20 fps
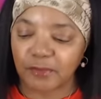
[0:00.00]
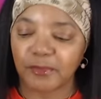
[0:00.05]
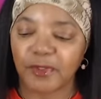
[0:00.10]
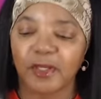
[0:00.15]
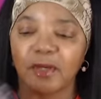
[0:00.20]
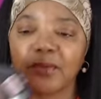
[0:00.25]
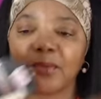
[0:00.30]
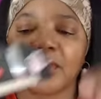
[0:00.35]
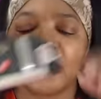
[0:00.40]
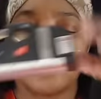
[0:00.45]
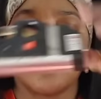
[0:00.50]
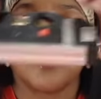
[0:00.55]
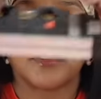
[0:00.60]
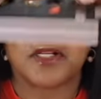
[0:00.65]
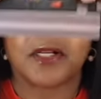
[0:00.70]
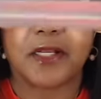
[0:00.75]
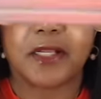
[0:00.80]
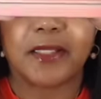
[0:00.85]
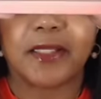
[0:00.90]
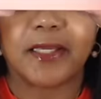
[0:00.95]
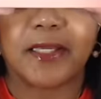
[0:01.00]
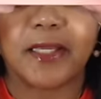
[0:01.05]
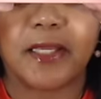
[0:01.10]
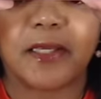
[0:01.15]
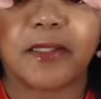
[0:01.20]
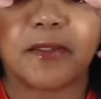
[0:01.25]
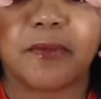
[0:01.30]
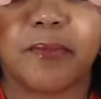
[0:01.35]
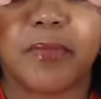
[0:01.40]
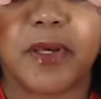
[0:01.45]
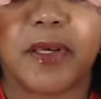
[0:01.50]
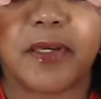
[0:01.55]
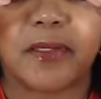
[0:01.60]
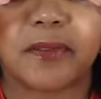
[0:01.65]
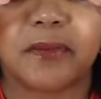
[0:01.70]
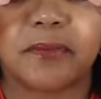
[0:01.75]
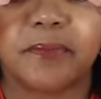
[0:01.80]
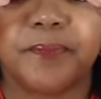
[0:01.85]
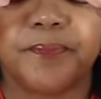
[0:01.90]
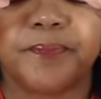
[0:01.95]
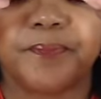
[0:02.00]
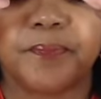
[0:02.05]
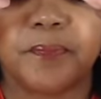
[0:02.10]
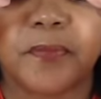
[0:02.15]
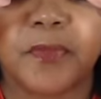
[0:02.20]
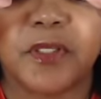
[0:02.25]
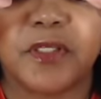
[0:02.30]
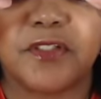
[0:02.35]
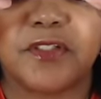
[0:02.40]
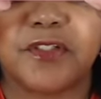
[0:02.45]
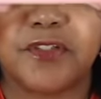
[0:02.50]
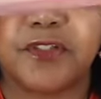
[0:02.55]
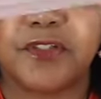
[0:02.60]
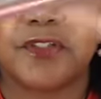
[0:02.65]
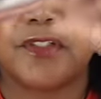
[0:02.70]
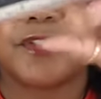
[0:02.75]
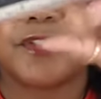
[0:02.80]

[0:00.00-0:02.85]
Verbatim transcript: you might work on and I like how the bottom it's just